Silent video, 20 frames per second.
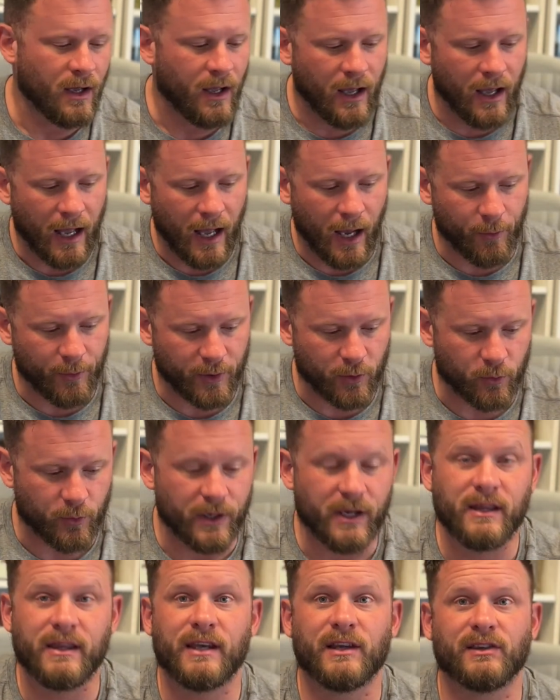I want to
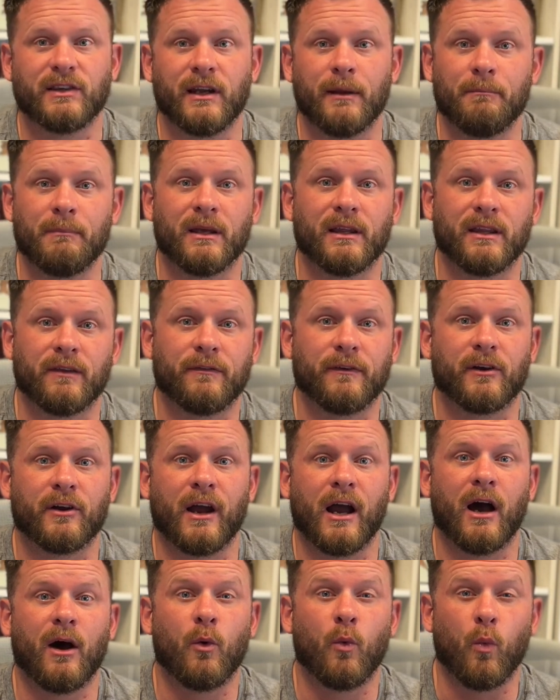read this and immediately figure
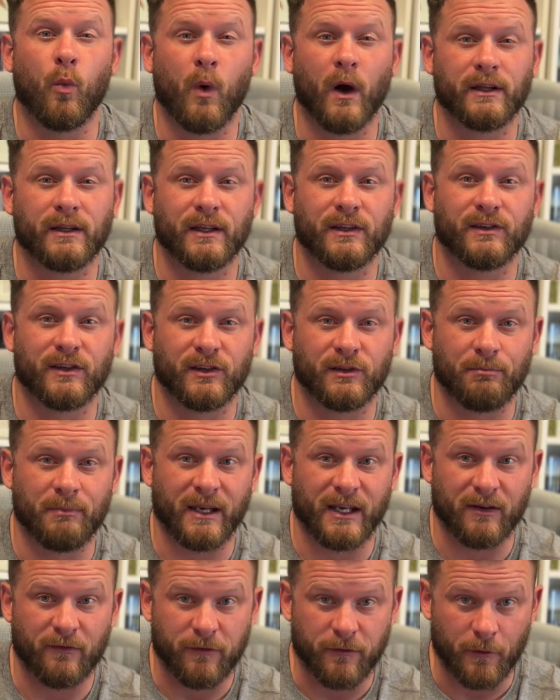out what does this
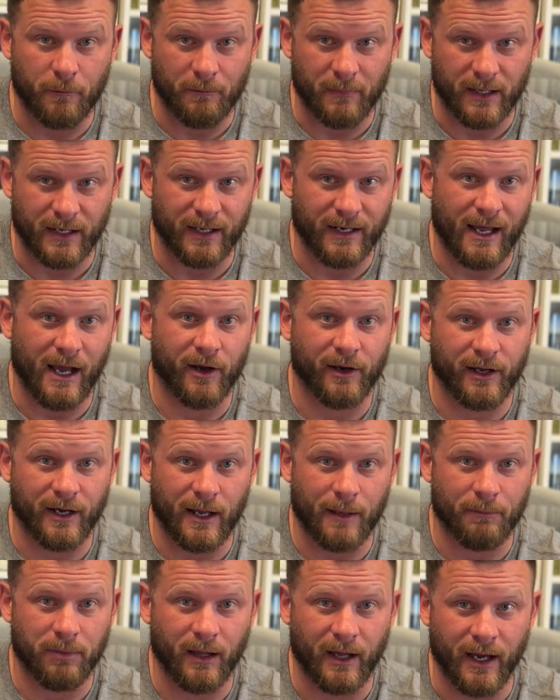mean for me and how can I
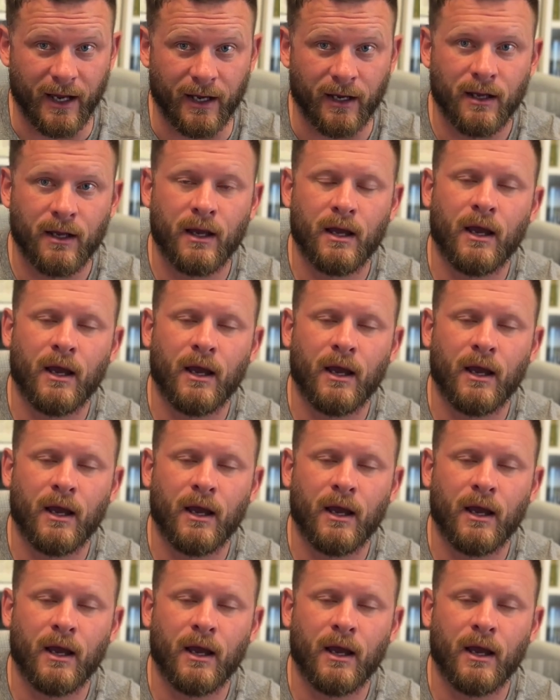apply it?